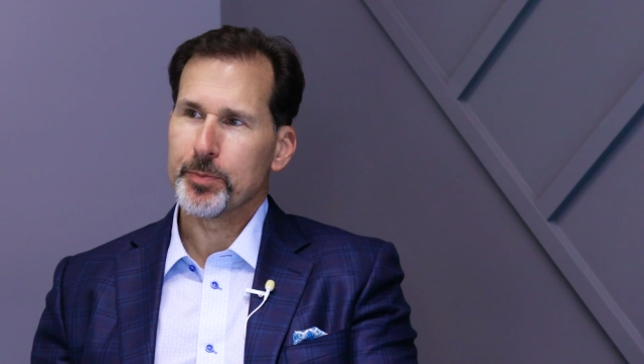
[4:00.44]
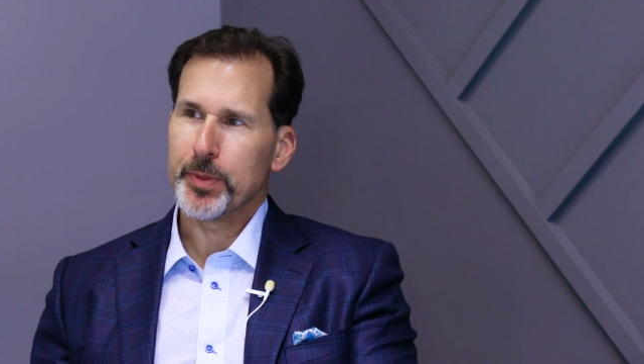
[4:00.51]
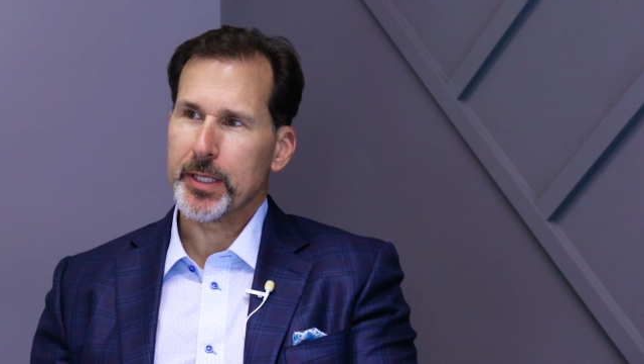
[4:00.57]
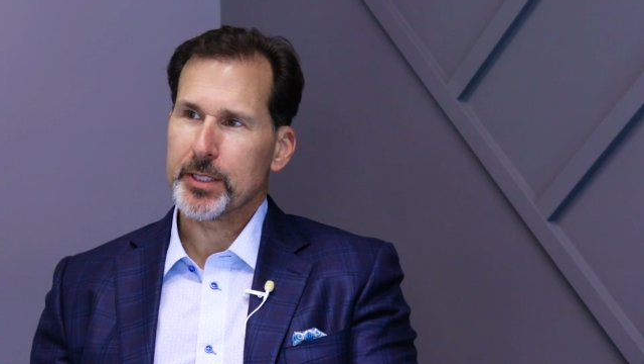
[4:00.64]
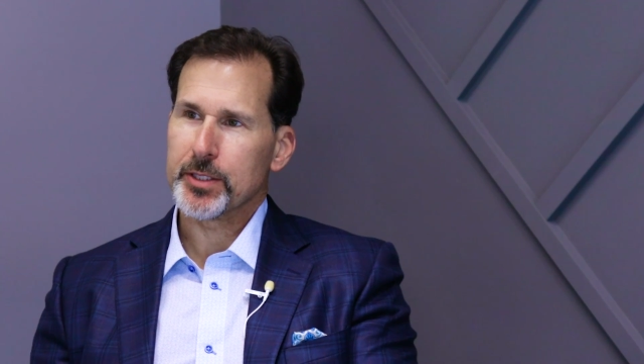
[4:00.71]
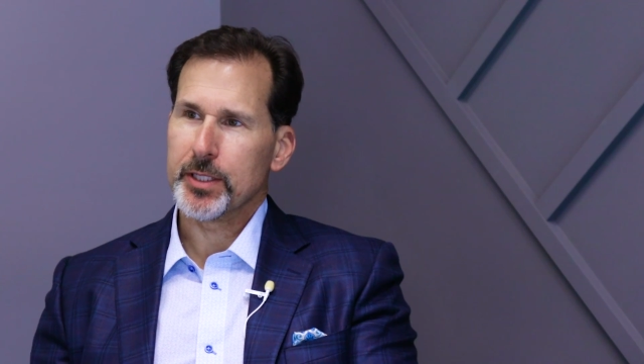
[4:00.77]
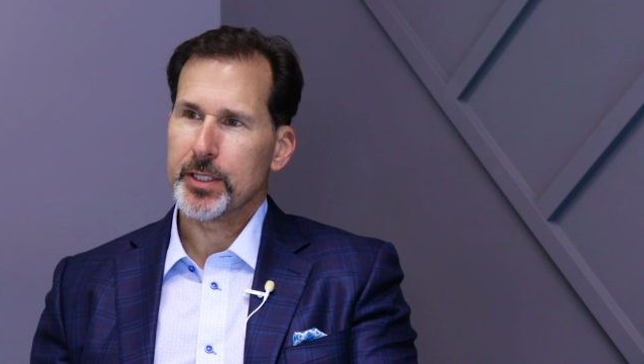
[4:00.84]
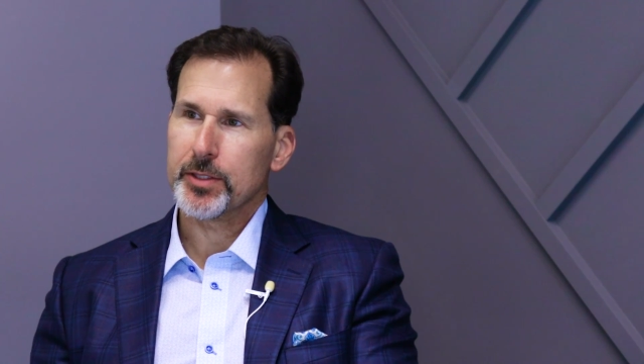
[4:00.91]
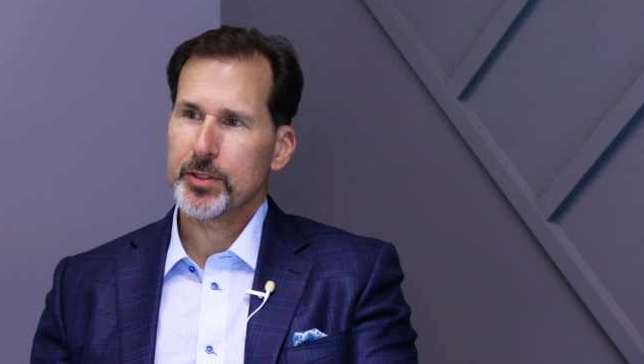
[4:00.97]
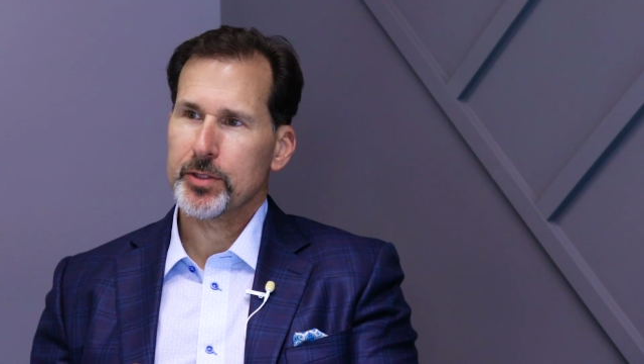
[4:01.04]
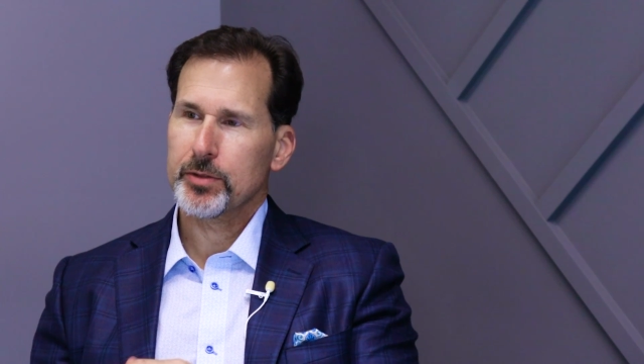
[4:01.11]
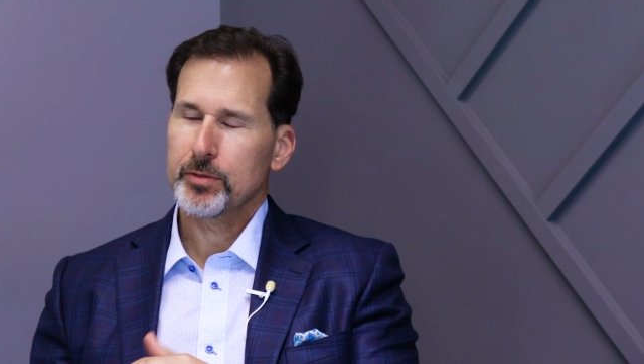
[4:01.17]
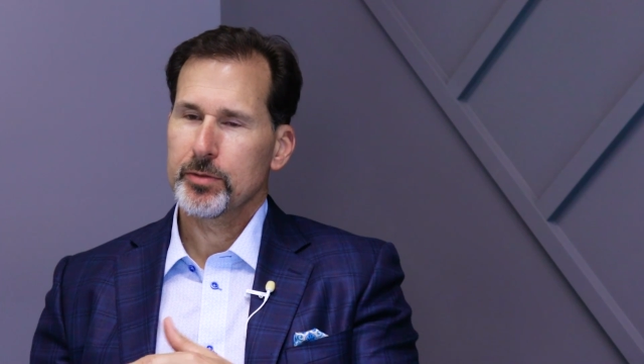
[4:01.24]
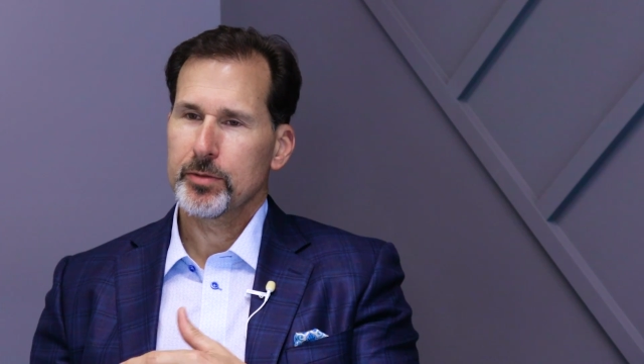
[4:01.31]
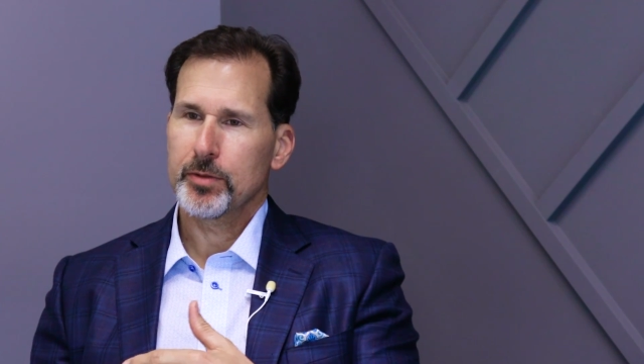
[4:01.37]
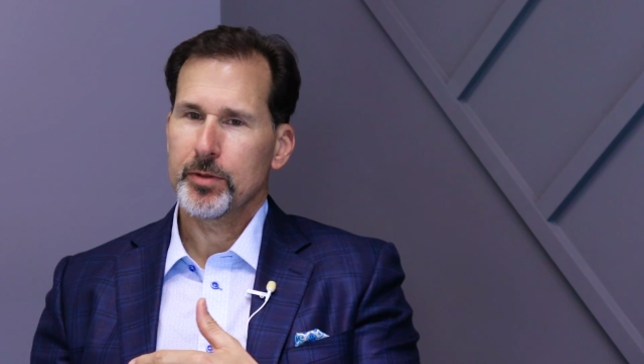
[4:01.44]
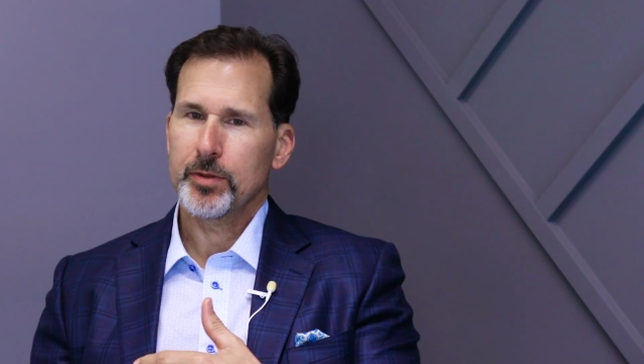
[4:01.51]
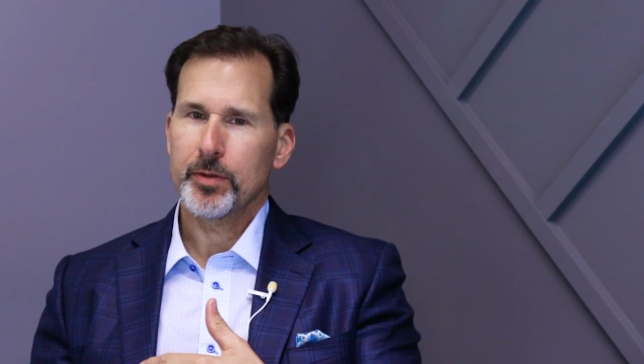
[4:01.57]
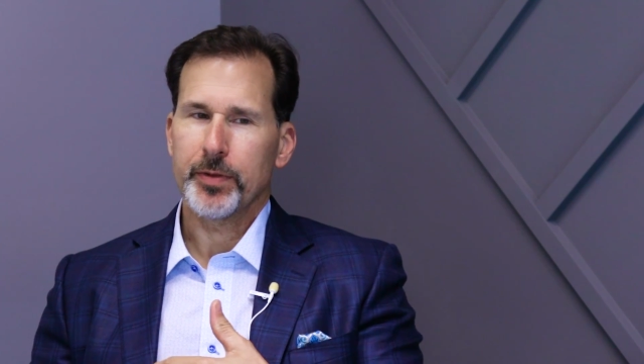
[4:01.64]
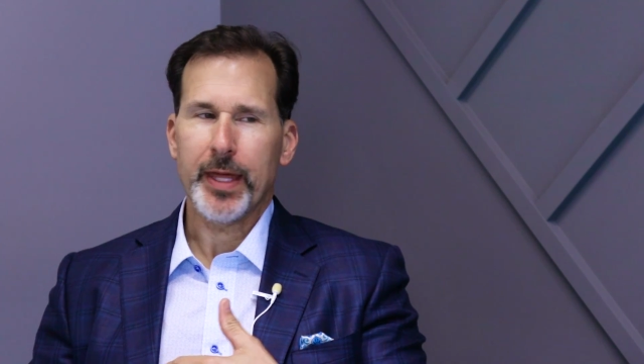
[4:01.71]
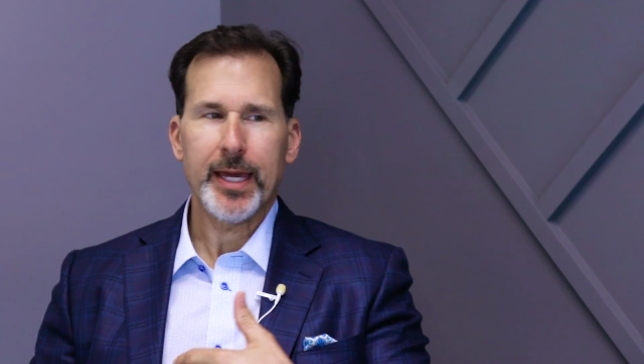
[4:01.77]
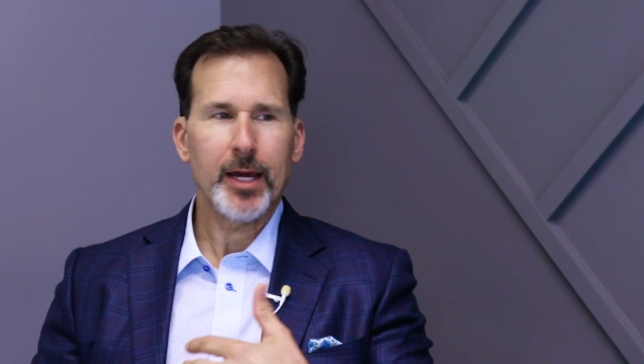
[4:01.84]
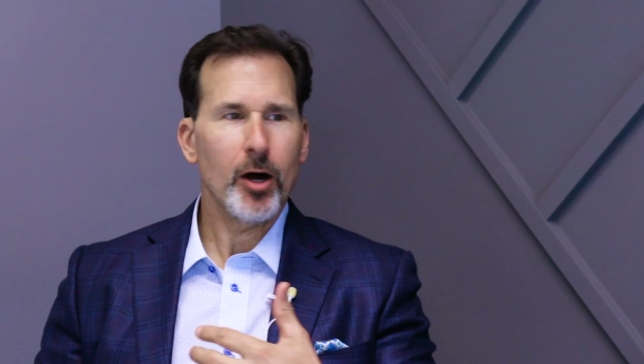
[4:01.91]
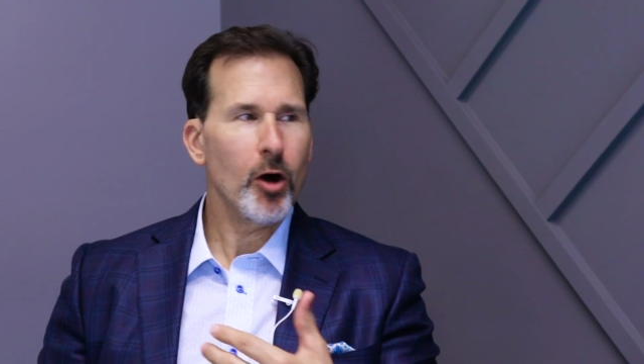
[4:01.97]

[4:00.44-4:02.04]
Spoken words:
a business, they